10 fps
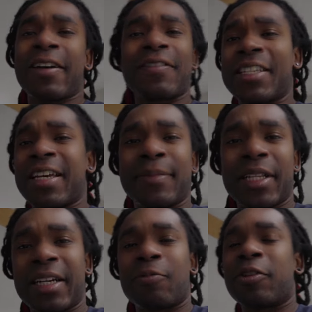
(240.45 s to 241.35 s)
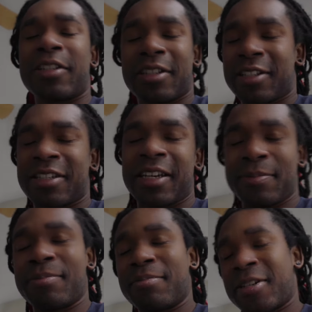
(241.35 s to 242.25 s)
have the same blood. Well, they're, they're the
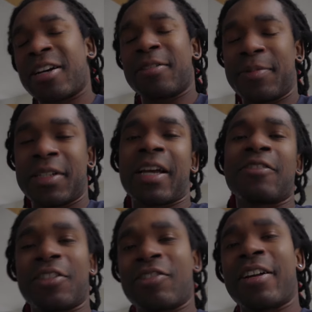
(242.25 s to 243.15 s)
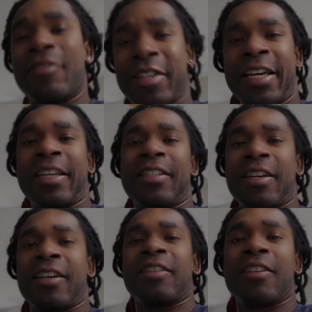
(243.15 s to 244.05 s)
same color piece. I was just trying to relate it
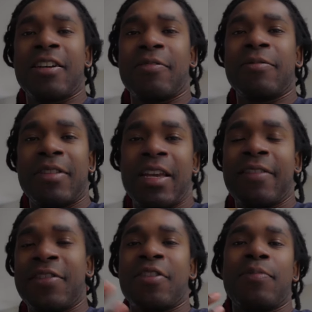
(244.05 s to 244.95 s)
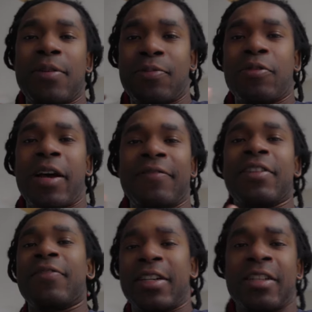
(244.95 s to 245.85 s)
to, you know, even though people have
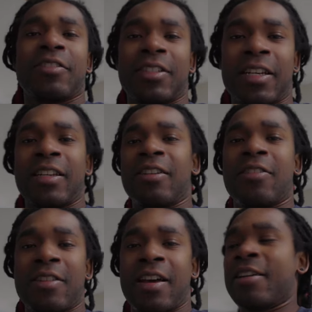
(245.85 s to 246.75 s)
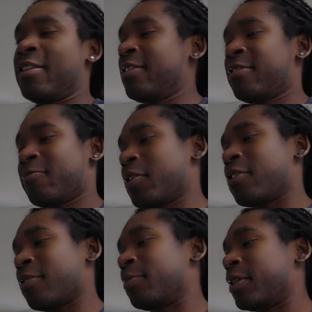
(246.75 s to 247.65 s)
different color skin and all that, we
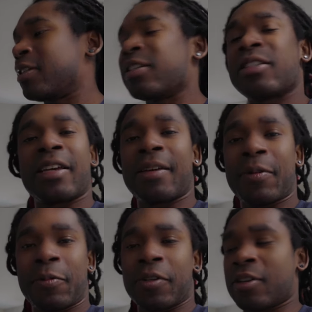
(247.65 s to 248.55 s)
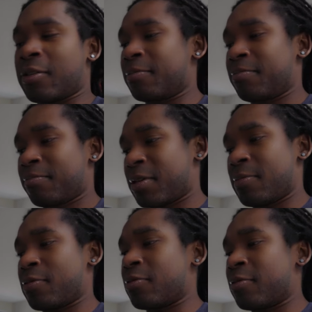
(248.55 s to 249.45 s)
all bleed the same and we're all
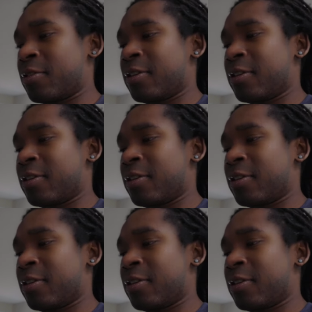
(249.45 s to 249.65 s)
people